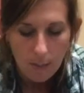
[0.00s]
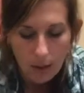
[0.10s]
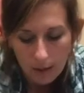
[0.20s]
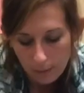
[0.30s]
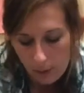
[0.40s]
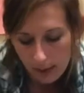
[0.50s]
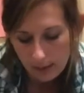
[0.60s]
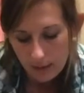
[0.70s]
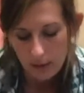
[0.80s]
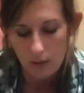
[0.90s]
But if you
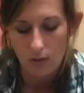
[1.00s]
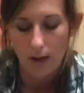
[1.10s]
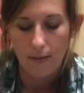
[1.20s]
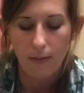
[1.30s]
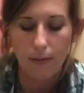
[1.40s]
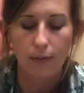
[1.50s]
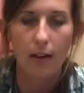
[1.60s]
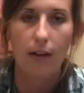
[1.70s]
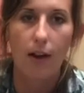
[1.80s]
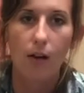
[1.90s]
accidentally do have it
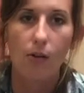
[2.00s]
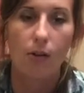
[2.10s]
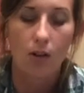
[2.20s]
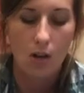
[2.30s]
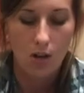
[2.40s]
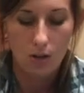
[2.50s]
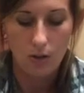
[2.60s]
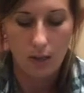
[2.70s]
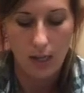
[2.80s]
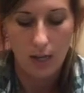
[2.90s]
flare out,
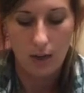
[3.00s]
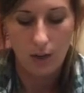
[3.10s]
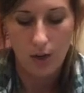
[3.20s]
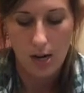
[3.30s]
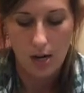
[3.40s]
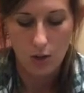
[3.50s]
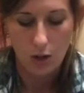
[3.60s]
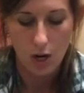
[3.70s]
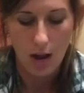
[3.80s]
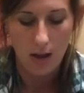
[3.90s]
you can kind of create a
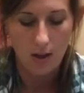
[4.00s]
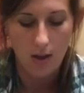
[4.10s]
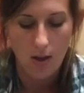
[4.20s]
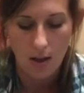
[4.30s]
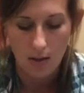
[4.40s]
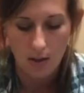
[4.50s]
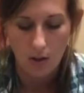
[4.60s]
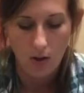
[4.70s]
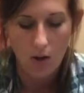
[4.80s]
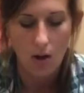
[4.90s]
triangle and then
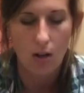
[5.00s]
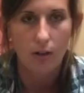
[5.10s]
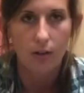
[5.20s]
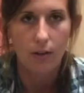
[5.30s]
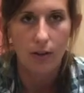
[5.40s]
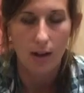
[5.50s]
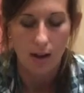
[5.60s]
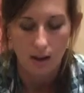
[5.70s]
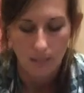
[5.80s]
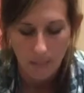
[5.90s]
collar it
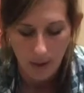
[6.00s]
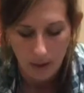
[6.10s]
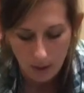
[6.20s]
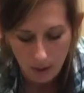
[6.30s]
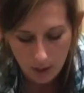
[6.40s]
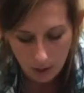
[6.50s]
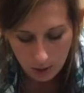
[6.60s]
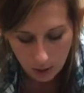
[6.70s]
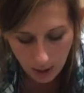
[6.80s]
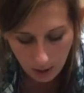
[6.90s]
in by creating
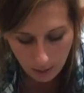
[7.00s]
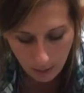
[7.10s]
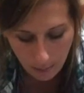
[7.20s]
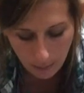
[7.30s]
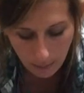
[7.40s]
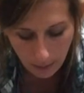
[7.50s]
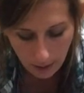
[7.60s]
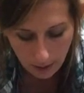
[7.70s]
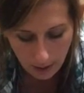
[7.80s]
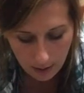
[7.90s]
a triangle and
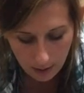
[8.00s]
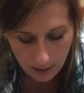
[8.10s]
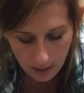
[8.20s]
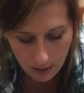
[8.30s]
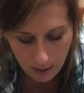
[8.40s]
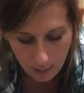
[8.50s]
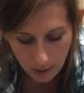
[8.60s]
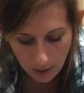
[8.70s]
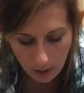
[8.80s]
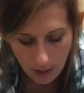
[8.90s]
pulling it,
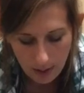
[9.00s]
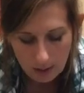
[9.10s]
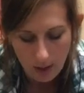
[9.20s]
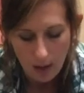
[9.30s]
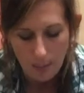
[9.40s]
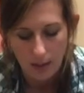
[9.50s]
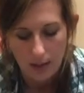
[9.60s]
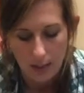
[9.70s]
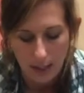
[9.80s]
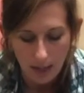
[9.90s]
pulling your hands up
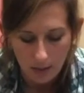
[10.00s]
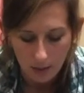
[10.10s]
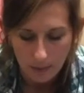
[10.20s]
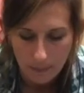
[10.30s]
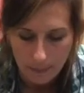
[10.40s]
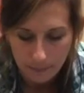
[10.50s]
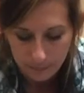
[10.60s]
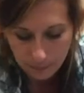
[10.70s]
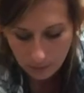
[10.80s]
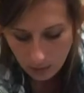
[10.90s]
and together.
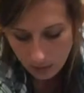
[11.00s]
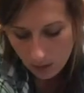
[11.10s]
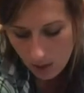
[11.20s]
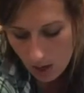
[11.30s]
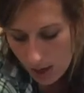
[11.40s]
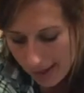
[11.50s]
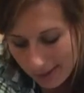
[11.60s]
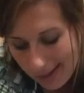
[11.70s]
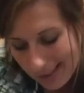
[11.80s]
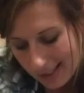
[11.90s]

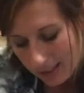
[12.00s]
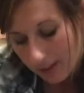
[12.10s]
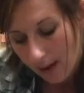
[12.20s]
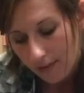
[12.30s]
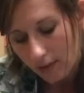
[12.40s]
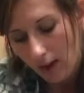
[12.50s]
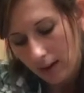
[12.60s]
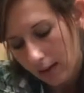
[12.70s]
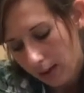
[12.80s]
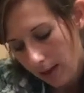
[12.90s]
So I still have a
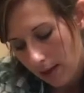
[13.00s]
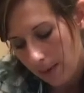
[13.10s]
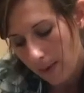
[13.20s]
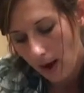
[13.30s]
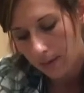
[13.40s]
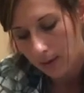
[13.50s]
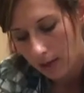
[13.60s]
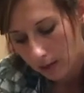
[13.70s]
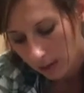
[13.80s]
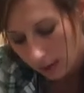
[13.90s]
lot of clay on the bottom
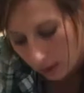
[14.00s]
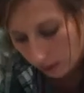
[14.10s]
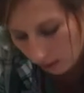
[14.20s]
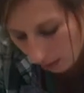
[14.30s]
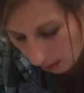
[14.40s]
here, so I'm gonna